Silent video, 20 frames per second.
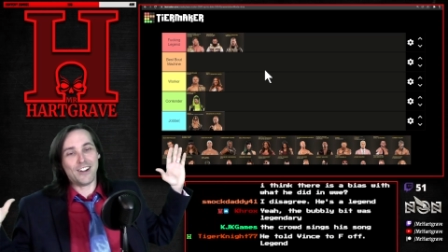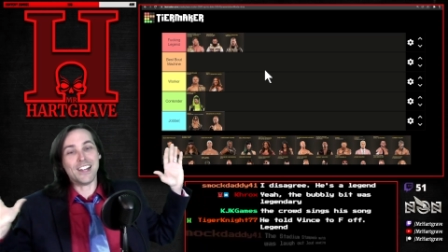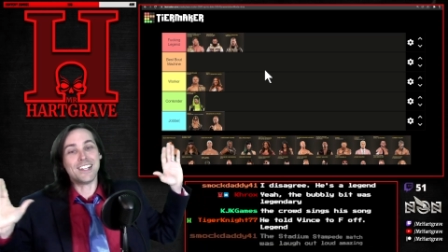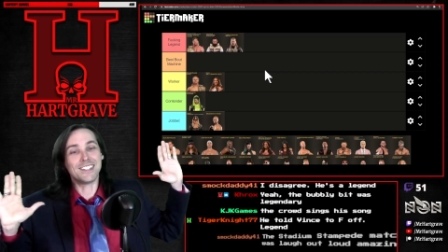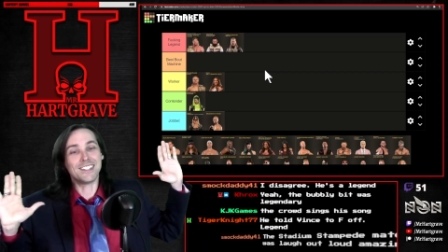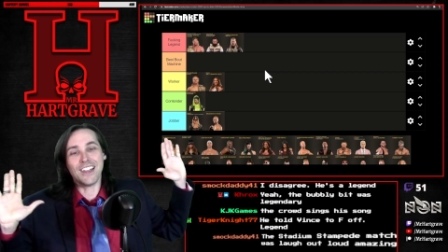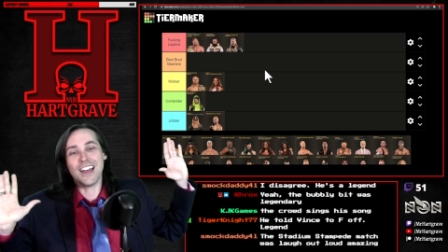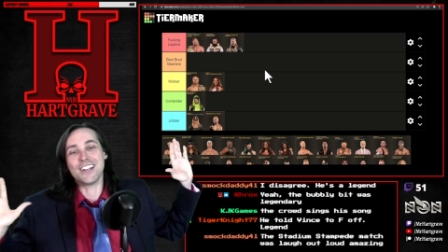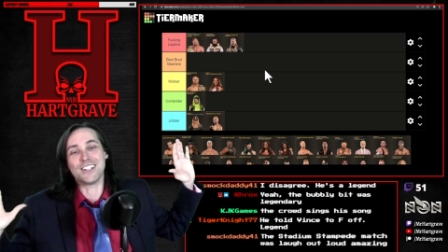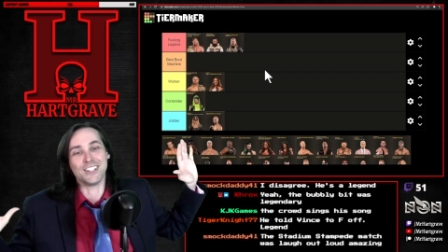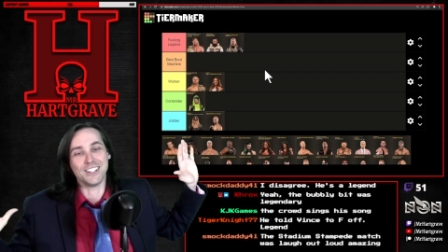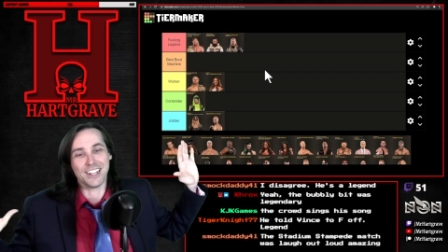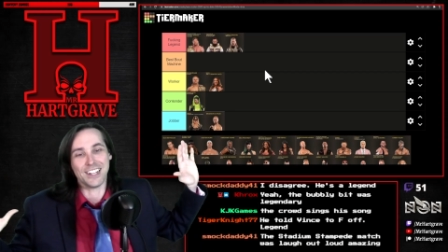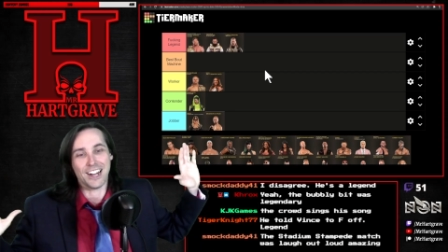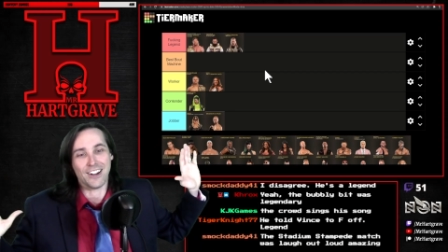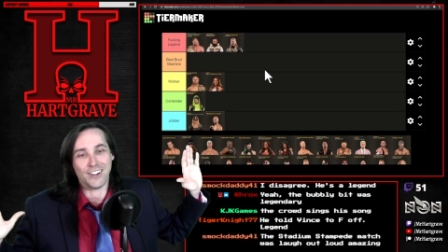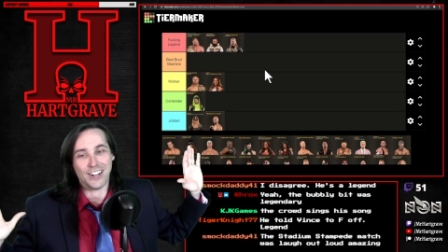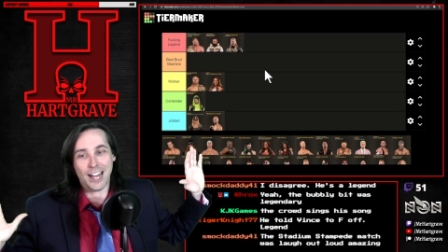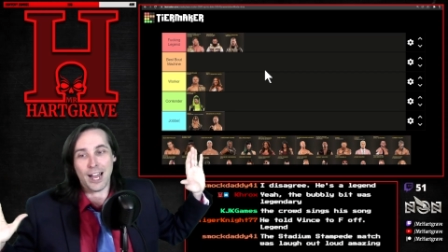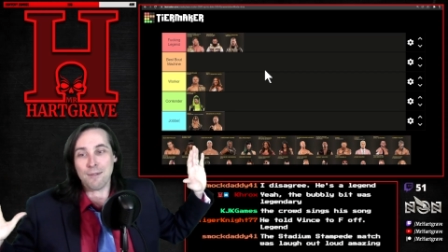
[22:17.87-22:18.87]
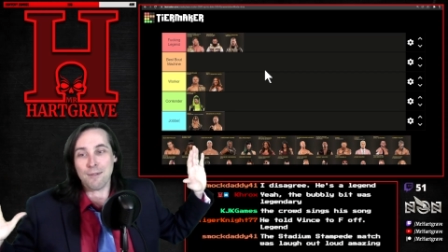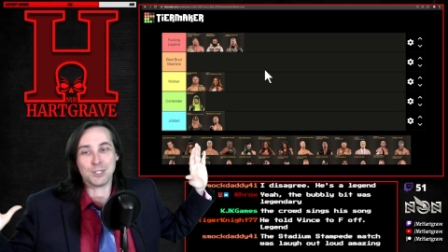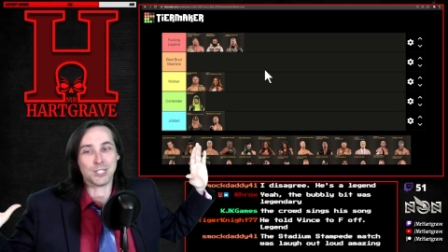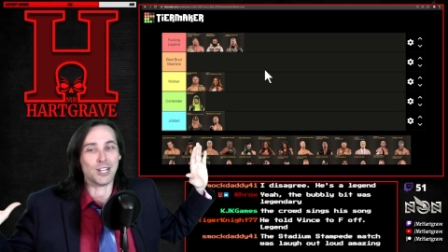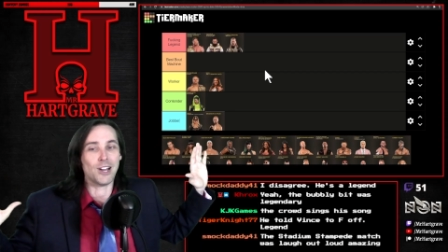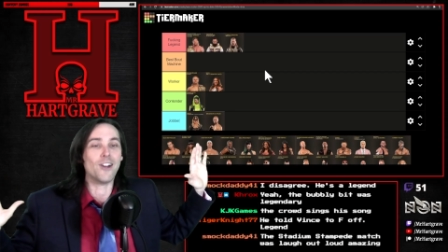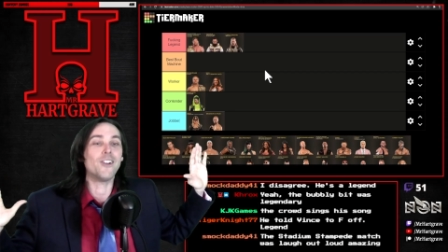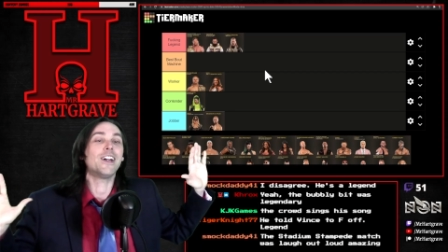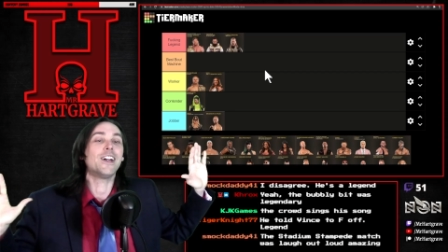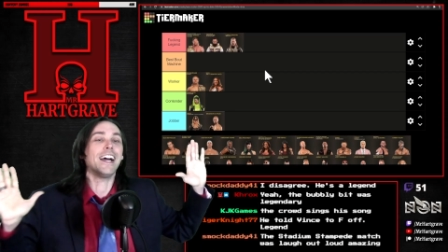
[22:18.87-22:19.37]
He's legendary. I'm
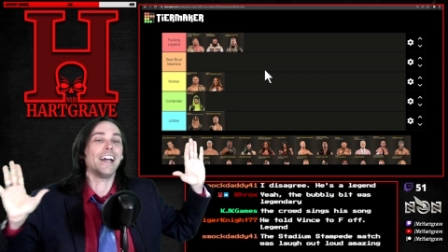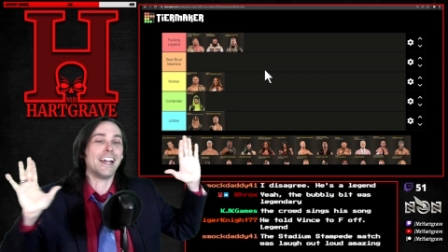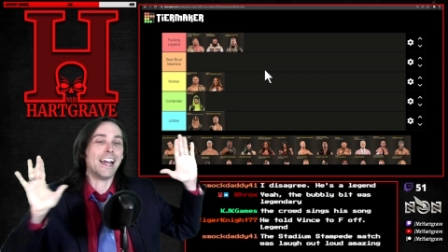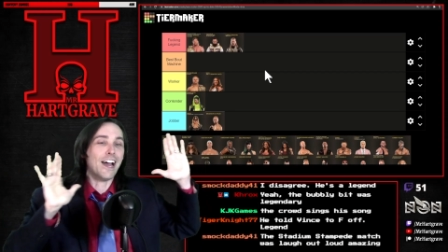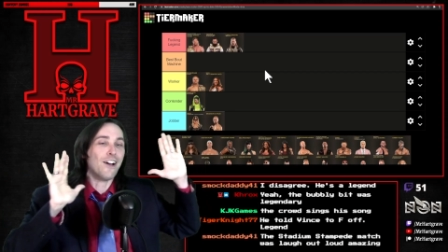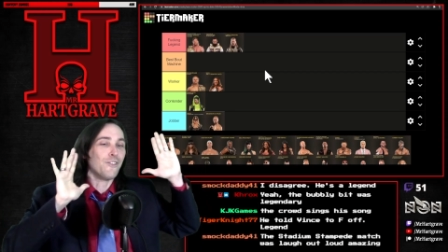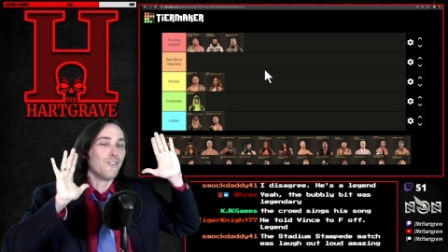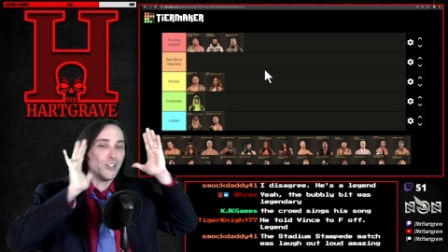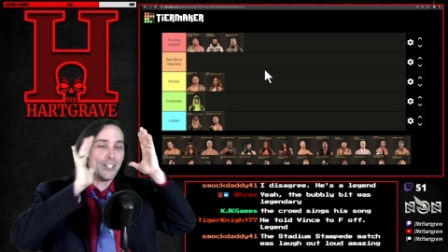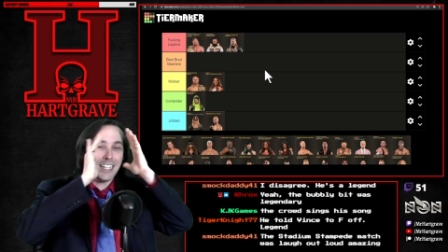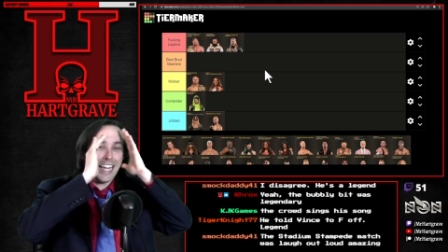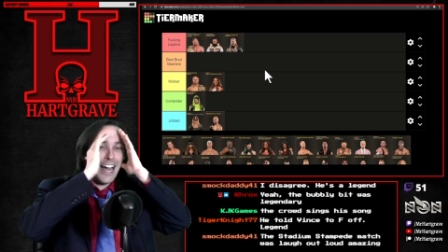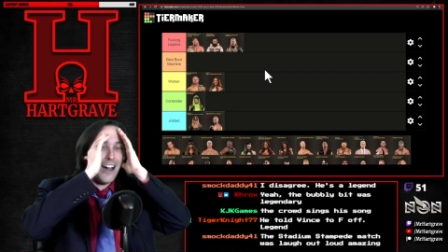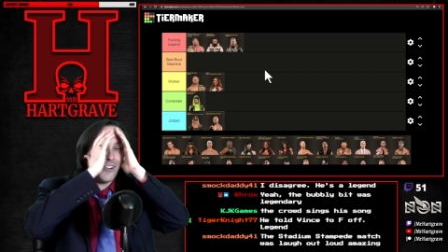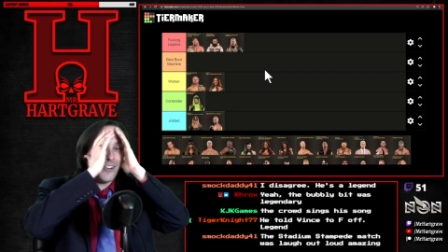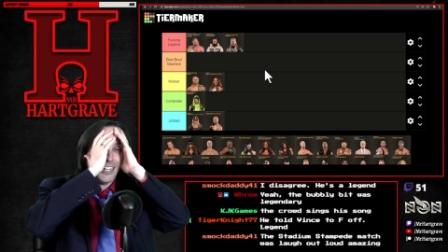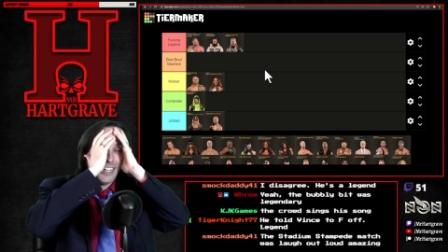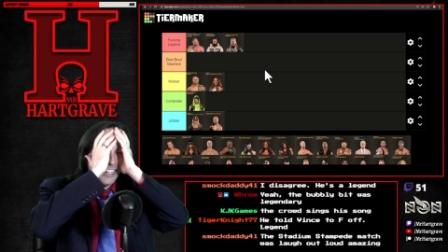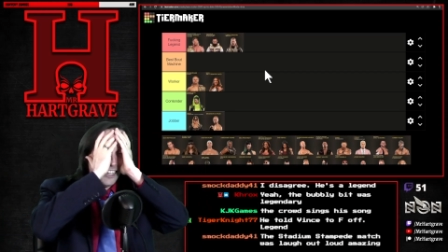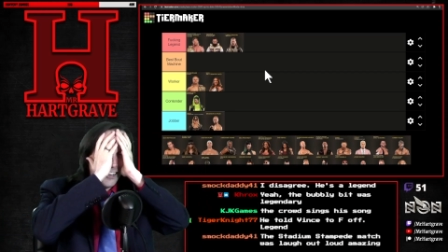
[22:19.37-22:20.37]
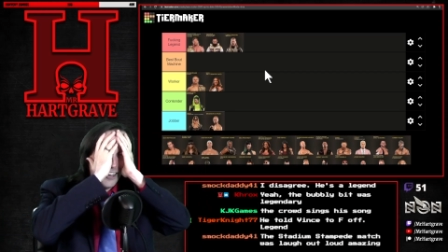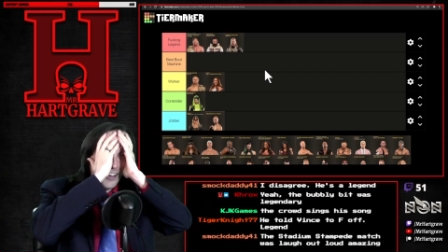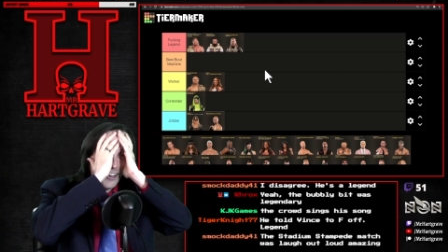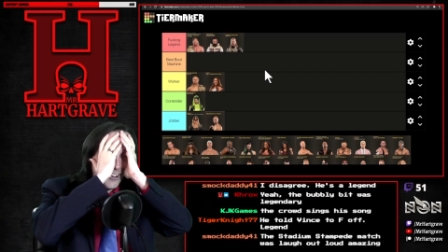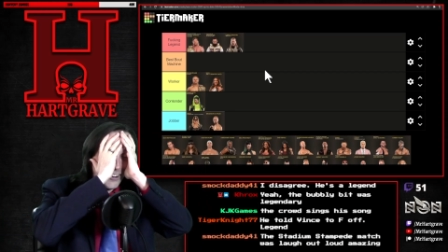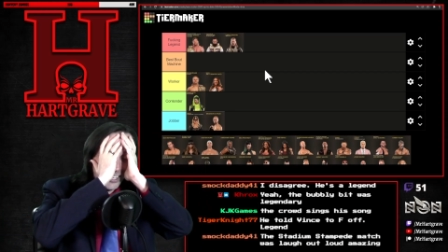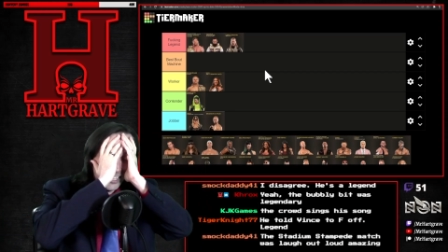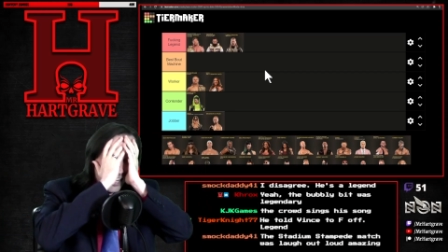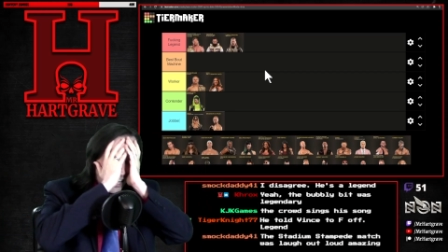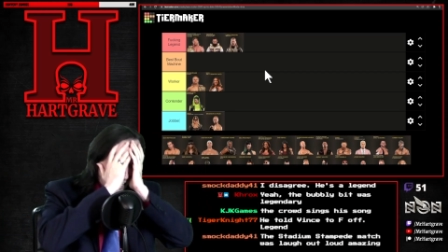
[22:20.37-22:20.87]
sorry I ever doubted it.
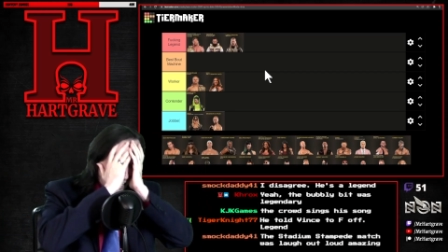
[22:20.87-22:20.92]
Oh God, I